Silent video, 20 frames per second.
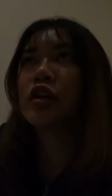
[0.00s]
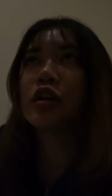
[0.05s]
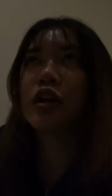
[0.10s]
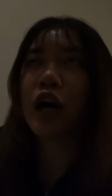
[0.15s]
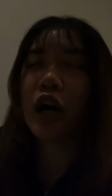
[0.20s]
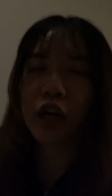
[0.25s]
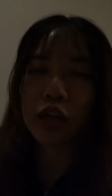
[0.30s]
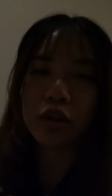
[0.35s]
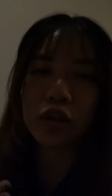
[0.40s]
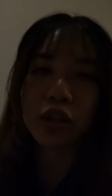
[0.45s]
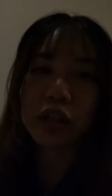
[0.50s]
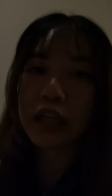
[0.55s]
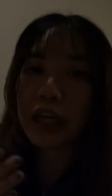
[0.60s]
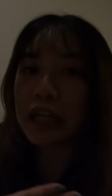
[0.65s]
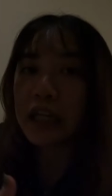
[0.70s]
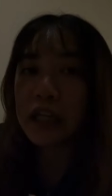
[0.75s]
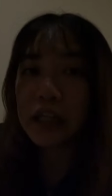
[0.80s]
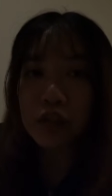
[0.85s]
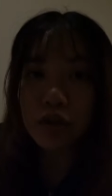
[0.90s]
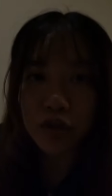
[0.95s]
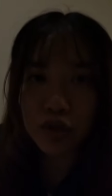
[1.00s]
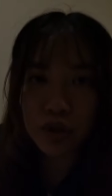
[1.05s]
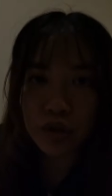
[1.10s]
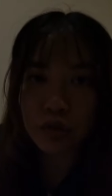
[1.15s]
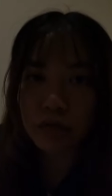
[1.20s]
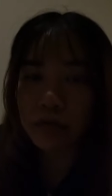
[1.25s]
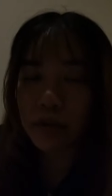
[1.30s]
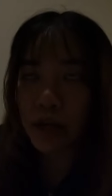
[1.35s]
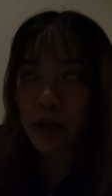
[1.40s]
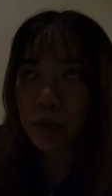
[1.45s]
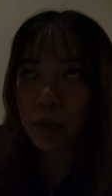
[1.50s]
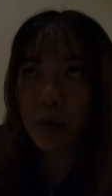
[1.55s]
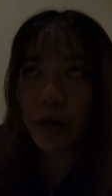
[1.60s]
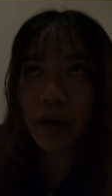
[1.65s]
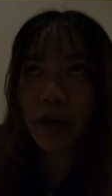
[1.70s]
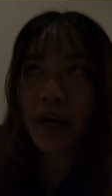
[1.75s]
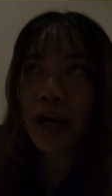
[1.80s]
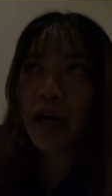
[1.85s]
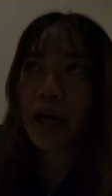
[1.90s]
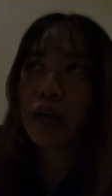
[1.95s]
You can't get into Grand
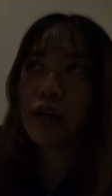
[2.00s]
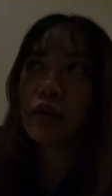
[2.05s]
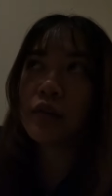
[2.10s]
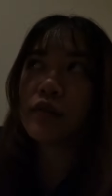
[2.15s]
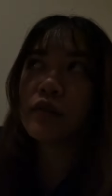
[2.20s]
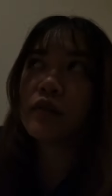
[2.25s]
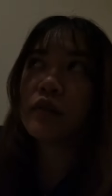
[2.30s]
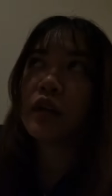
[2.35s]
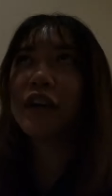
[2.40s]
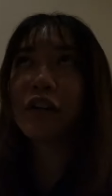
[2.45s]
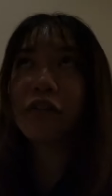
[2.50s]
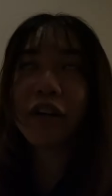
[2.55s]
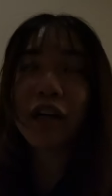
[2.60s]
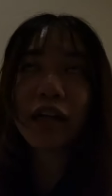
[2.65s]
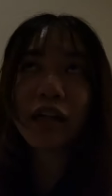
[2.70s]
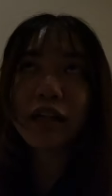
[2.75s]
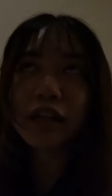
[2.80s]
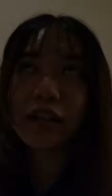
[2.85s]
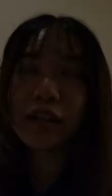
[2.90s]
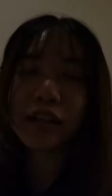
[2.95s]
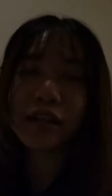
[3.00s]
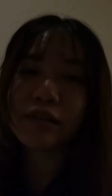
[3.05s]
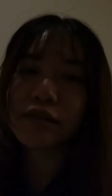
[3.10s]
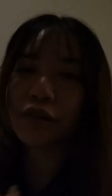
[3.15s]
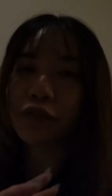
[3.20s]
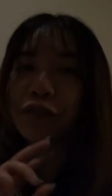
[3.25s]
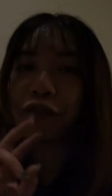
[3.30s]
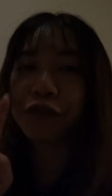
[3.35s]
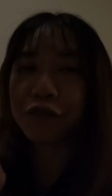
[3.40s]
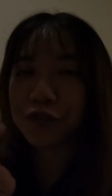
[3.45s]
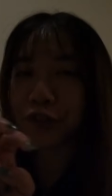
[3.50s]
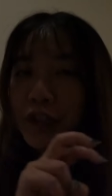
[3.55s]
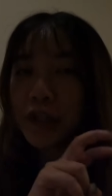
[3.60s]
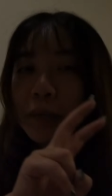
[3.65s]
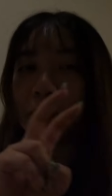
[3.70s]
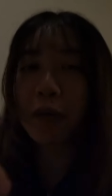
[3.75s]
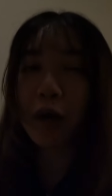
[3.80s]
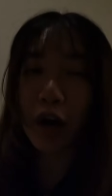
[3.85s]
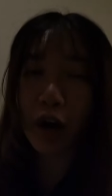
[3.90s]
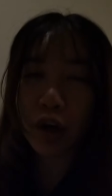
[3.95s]
Warehouse. Theoretically, it's a
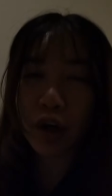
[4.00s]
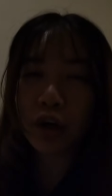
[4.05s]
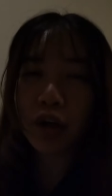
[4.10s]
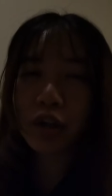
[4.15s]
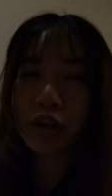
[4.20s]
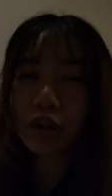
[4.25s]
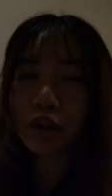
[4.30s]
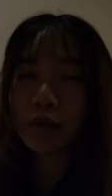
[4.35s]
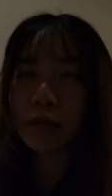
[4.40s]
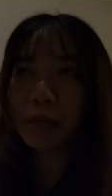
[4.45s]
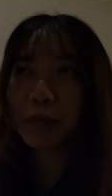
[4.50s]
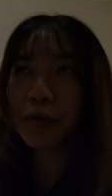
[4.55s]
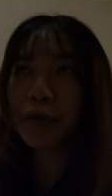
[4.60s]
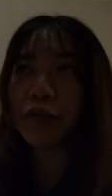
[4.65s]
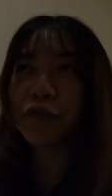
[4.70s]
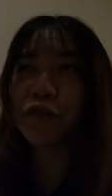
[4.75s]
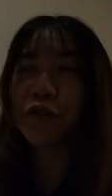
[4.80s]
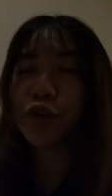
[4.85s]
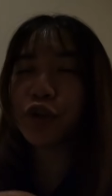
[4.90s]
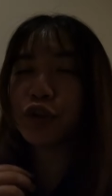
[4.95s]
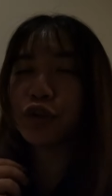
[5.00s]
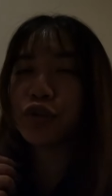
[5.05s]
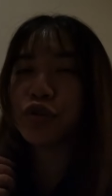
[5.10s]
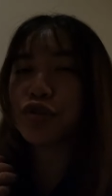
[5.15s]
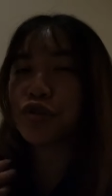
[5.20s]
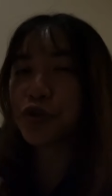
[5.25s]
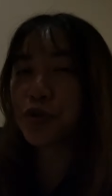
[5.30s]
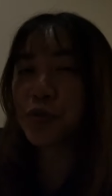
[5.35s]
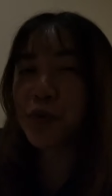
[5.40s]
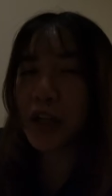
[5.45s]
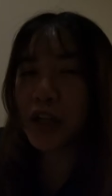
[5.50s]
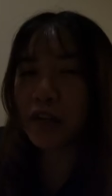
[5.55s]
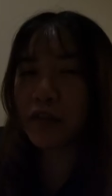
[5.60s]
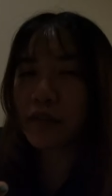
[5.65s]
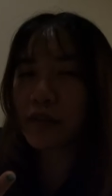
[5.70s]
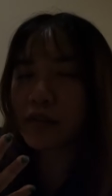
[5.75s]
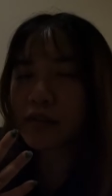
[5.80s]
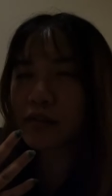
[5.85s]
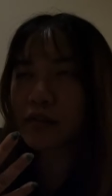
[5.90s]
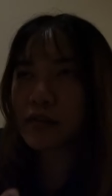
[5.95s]
free park, but for you to do any of
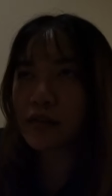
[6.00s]
this